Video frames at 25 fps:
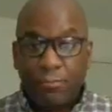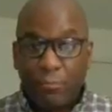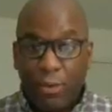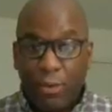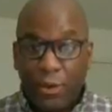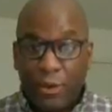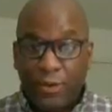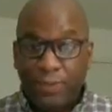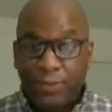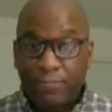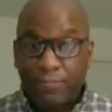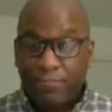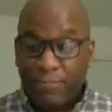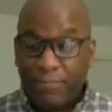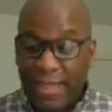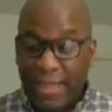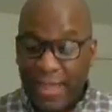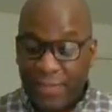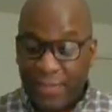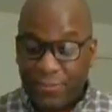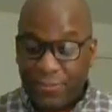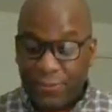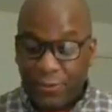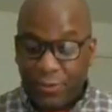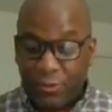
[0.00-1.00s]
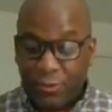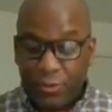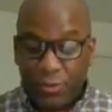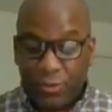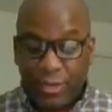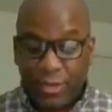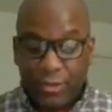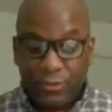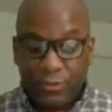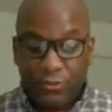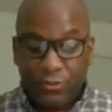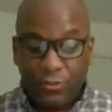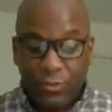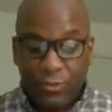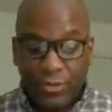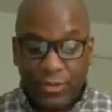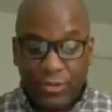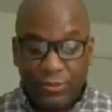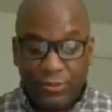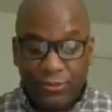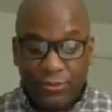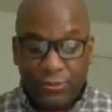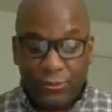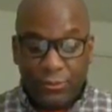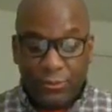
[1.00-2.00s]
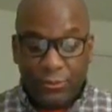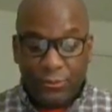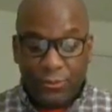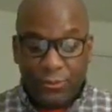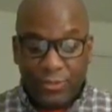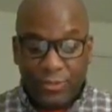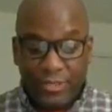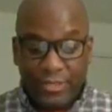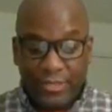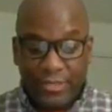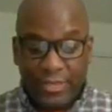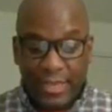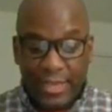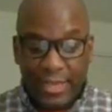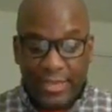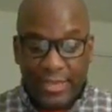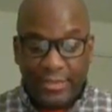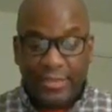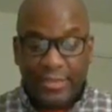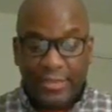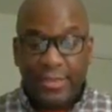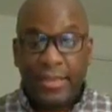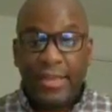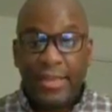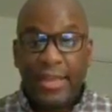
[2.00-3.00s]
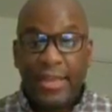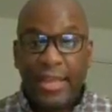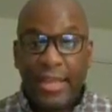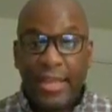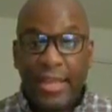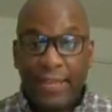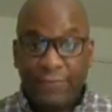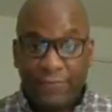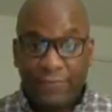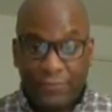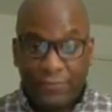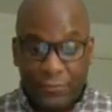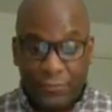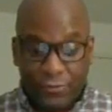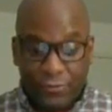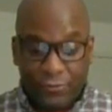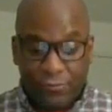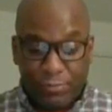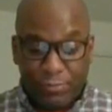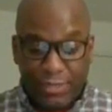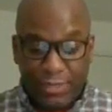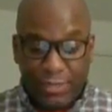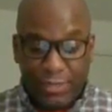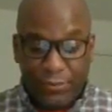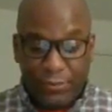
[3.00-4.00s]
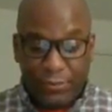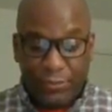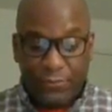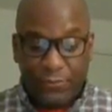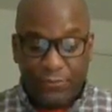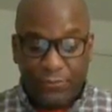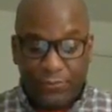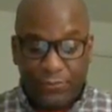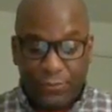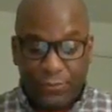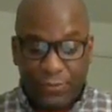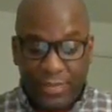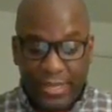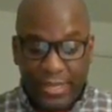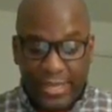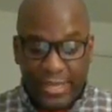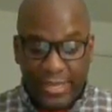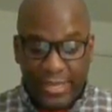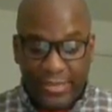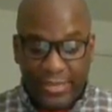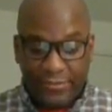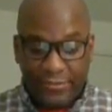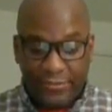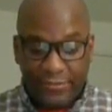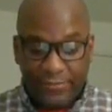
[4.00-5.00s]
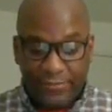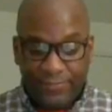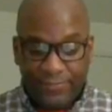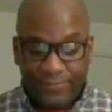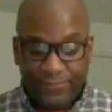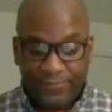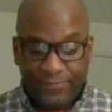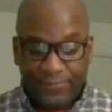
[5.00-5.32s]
Mark Matthew 22:39 and 1 Peter four eight.